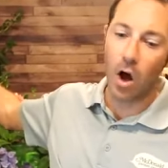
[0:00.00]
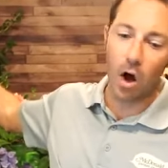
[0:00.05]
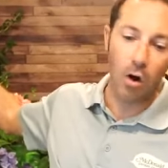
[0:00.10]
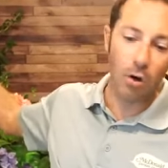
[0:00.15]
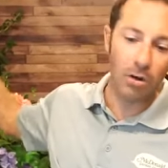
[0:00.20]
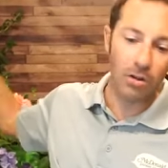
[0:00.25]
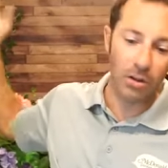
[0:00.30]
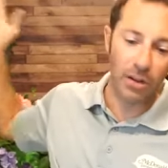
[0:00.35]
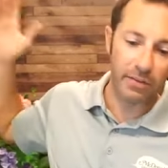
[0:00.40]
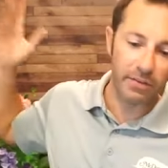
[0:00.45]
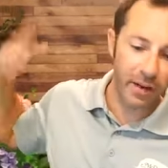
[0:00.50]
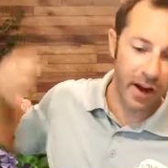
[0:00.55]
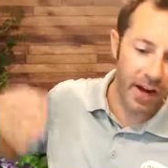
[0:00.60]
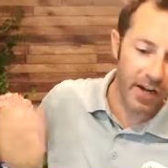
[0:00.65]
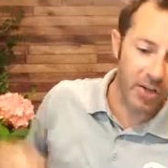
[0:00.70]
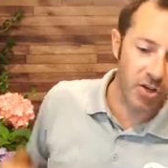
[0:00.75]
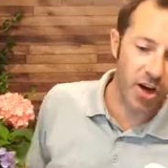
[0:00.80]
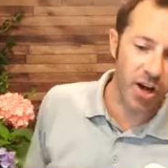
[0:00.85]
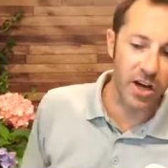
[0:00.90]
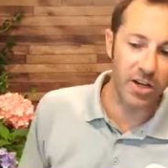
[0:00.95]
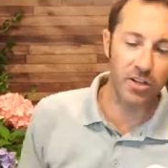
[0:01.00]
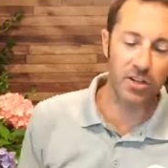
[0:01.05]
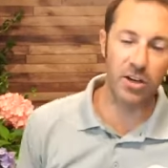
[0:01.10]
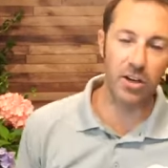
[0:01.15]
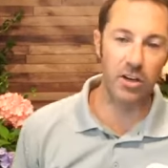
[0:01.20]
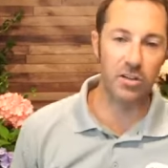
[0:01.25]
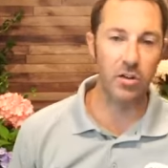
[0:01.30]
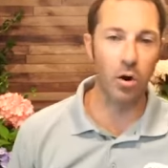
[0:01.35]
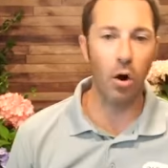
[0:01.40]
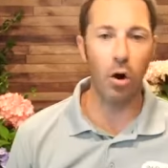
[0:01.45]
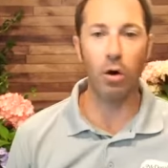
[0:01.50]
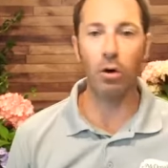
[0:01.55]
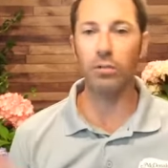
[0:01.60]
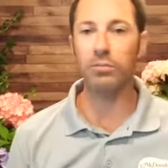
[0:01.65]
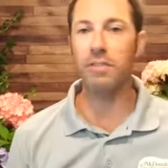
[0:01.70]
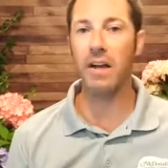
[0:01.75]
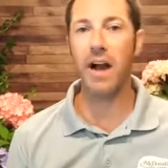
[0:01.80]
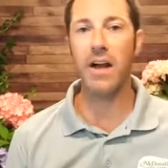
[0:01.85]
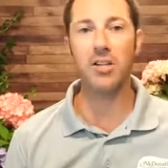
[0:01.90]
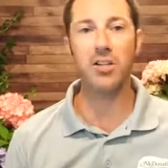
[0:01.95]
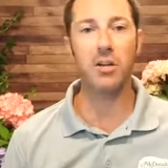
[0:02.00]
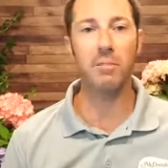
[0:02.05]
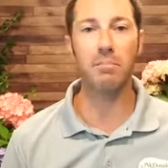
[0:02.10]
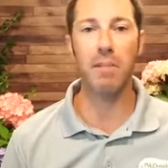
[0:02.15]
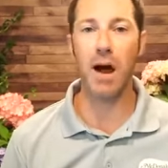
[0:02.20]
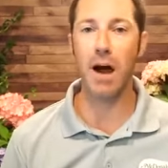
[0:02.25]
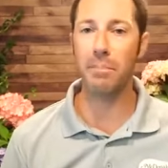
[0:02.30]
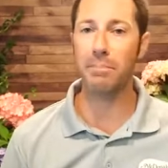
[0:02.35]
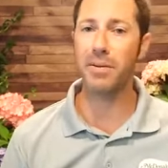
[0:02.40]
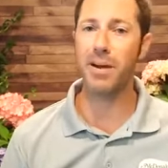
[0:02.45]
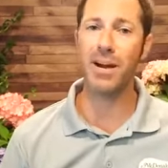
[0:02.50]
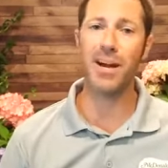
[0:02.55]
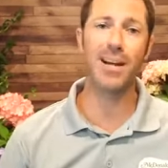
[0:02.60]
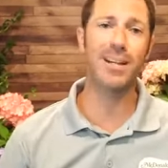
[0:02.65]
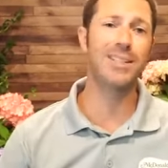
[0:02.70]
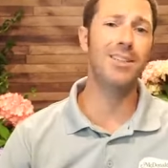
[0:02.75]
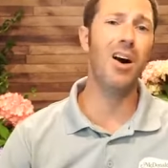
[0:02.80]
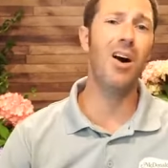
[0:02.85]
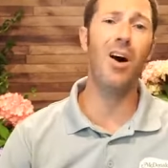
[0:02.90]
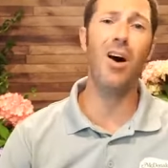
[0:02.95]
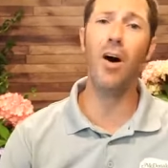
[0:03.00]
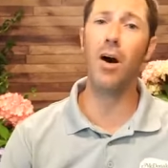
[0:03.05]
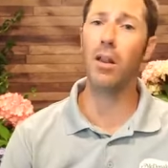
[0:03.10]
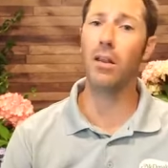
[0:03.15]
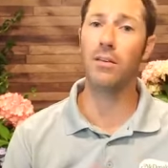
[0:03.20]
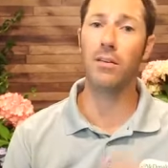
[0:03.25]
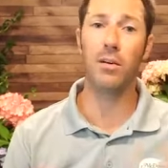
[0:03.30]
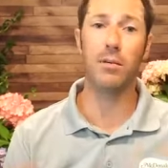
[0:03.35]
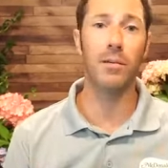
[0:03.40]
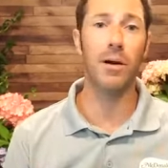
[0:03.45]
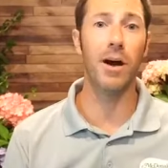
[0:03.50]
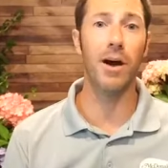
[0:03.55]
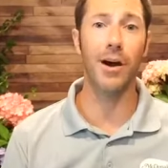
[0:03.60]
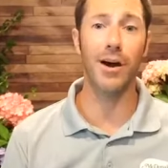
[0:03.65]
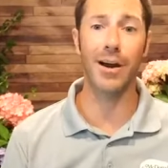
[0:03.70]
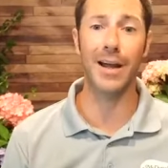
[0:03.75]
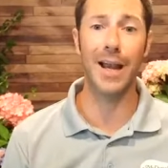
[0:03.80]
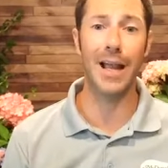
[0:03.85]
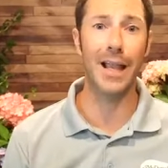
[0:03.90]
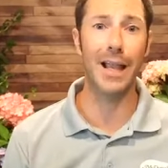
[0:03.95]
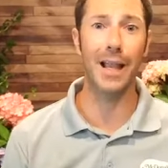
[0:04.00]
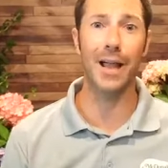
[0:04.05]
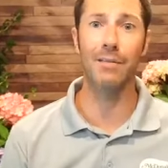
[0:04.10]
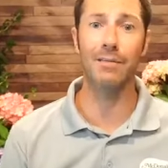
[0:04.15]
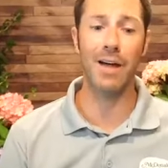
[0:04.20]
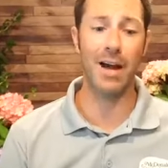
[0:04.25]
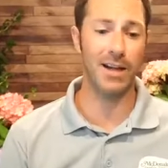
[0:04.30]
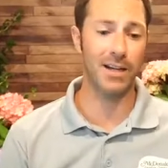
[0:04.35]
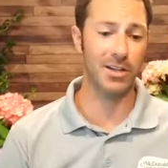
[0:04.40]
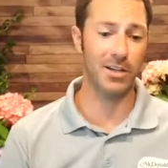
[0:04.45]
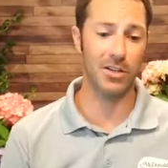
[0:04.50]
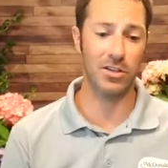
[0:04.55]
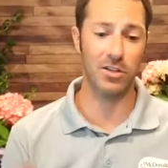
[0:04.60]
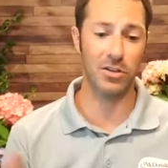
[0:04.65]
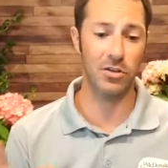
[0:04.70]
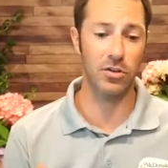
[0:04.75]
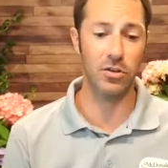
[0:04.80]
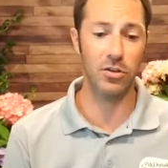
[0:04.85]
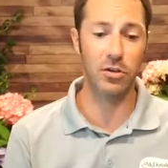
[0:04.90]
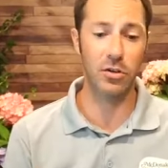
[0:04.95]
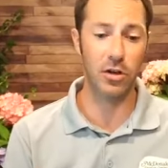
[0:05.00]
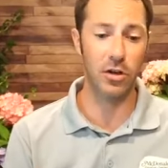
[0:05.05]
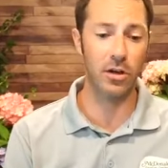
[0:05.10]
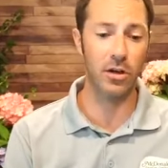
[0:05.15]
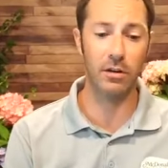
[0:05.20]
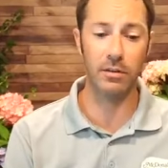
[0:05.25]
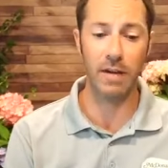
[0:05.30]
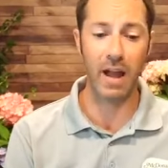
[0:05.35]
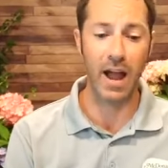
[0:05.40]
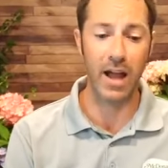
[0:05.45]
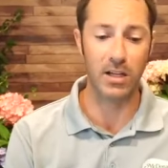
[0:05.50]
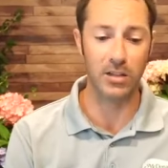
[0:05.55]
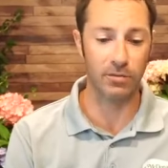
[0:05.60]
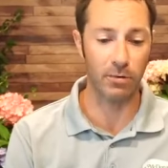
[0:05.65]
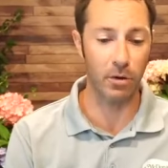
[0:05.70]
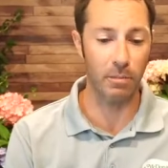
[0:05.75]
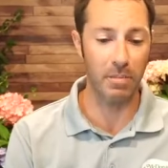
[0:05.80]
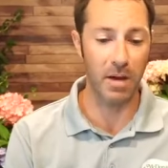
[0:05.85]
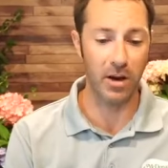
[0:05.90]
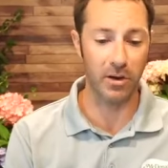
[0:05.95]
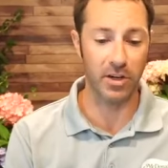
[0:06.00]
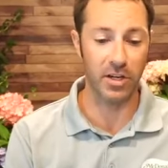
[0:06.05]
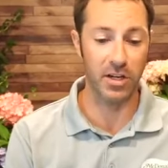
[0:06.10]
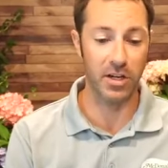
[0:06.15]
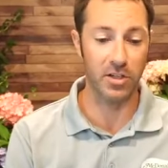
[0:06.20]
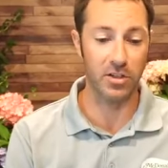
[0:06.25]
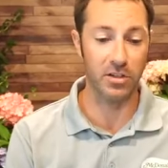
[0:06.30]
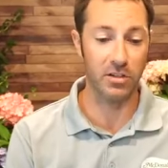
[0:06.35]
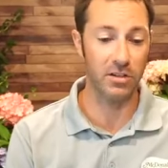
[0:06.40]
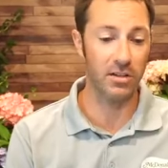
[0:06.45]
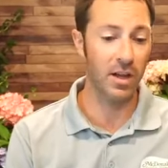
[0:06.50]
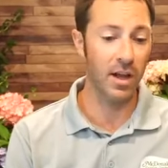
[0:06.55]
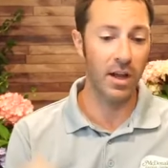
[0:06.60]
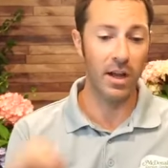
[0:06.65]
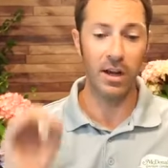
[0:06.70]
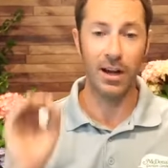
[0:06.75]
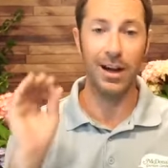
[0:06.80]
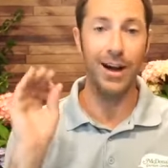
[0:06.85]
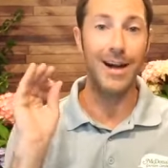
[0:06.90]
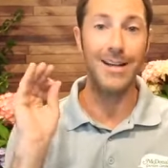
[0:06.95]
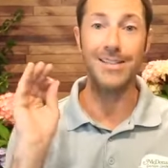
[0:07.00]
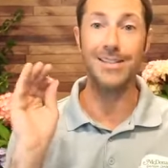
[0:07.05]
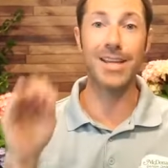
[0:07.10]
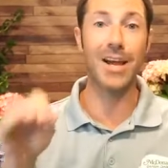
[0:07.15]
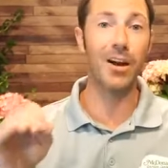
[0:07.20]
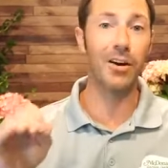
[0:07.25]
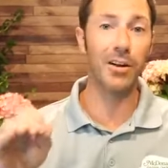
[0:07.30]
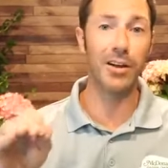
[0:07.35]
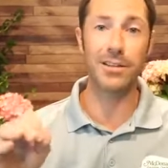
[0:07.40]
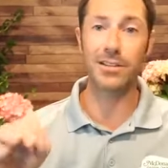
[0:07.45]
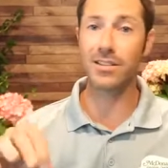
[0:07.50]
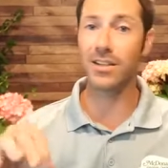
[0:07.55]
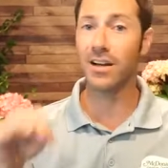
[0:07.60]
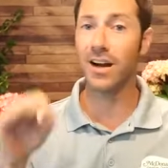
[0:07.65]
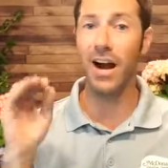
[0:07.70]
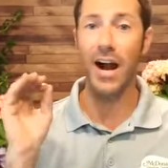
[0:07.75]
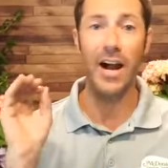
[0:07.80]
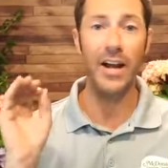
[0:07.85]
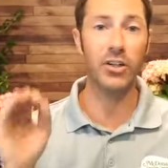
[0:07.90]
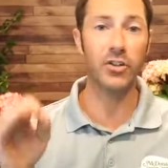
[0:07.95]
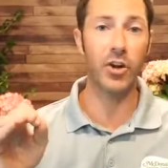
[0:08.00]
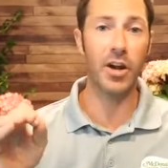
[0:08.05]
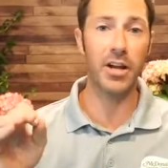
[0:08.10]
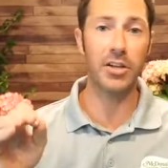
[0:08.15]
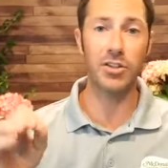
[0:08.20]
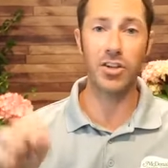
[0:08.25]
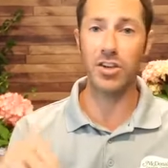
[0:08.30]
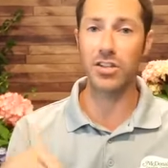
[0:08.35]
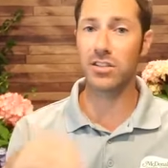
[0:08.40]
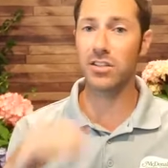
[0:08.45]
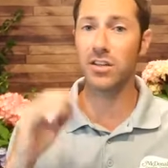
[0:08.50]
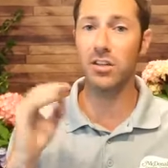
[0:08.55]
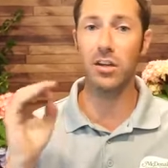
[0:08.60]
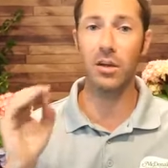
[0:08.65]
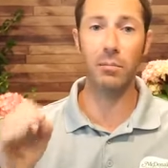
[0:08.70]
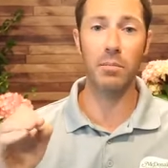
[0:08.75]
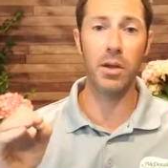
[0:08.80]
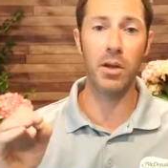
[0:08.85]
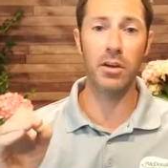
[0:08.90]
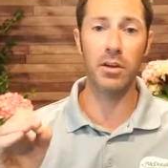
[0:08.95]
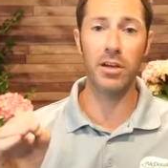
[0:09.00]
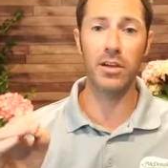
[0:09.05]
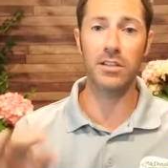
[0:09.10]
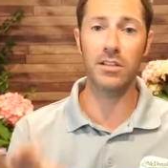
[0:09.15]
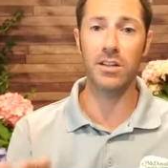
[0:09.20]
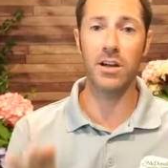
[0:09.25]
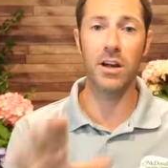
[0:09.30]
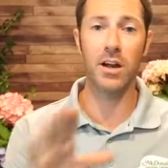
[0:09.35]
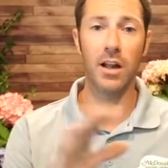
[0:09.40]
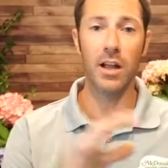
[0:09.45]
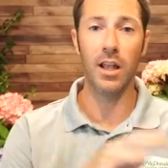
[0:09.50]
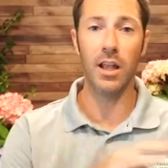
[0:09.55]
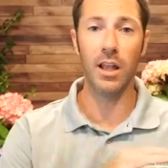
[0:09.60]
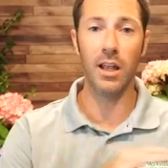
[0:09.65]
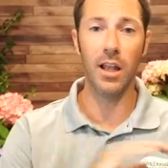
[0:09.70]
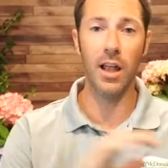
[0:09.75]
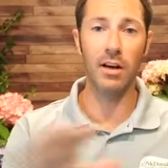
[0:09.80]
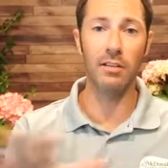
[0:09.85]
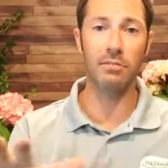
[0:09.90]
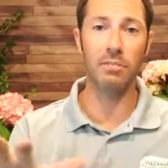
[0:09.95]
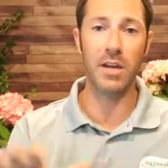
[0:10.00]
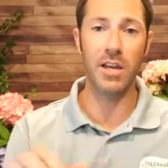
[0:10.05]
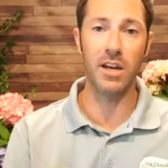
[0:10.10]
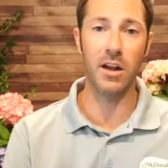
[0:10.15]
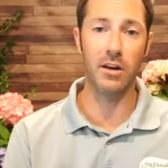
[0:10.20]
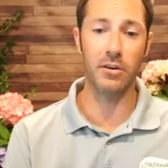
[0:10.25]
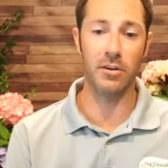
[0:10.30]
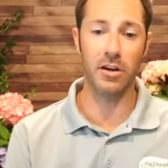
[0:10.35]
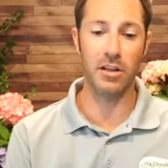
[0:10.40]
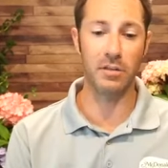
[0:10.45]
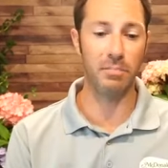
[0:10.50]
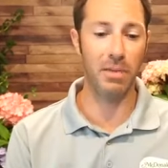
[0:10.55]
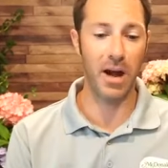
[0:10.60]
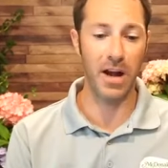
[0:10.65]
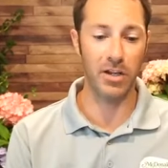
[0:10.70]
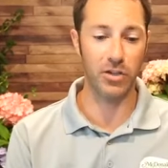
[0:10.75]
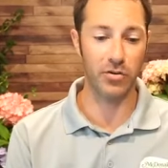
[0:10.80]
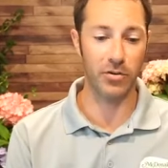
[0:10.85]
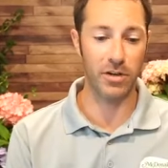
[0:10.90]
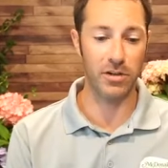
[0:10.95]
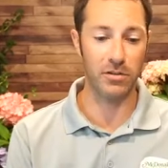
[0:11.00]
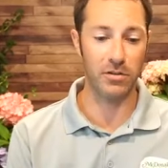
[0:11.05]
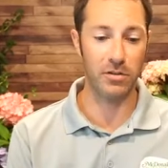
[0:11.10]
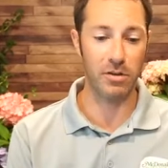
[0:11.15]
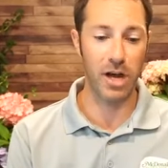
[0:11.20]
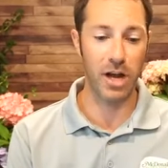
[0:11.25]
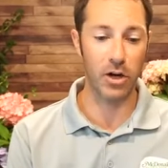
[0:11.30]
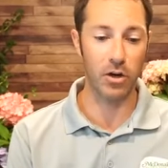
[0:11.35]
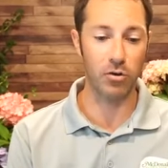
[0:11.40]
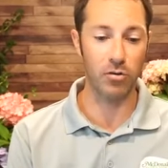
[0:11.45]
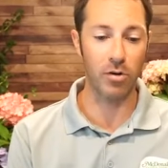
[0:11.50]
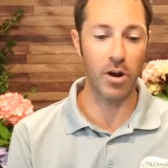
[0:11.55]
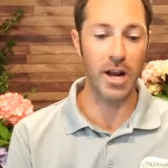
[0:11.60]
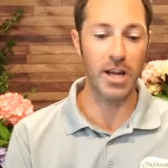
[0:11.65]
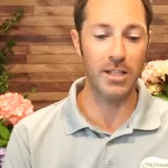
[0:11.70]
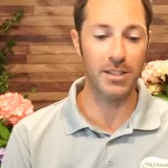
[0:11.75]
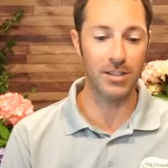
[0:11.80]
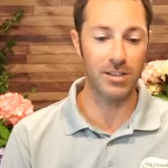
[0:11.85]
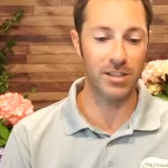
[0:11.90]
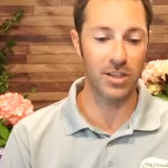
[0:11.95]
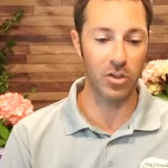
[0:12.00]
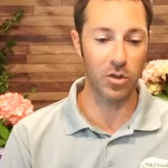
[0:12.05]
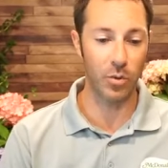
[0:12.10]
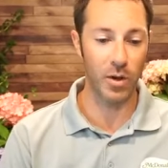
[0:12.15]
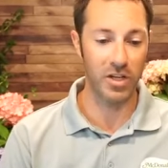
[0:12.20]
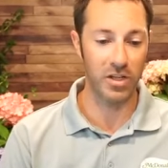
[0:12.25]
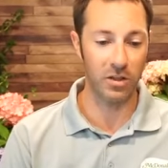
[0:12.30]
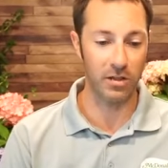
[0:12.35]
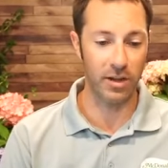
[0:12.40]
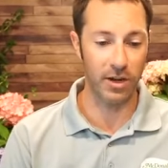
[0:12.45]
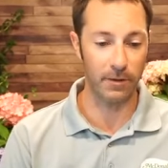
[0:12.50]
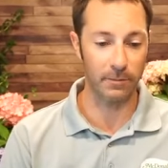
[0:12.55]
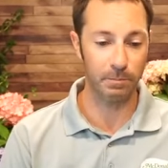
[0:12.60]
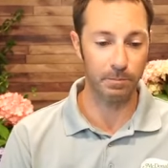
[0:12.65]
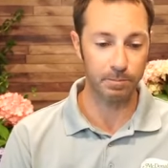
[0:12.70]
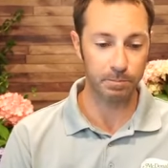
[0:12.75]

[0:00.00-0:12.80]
oak leaf hydrangeas, old-fashioned mop heads, all of them are going to love that condition. You couldn't have asked for a better condition. Azaleas, hydrangeas, camellias, love being underneath pine trees. You got a great situation there.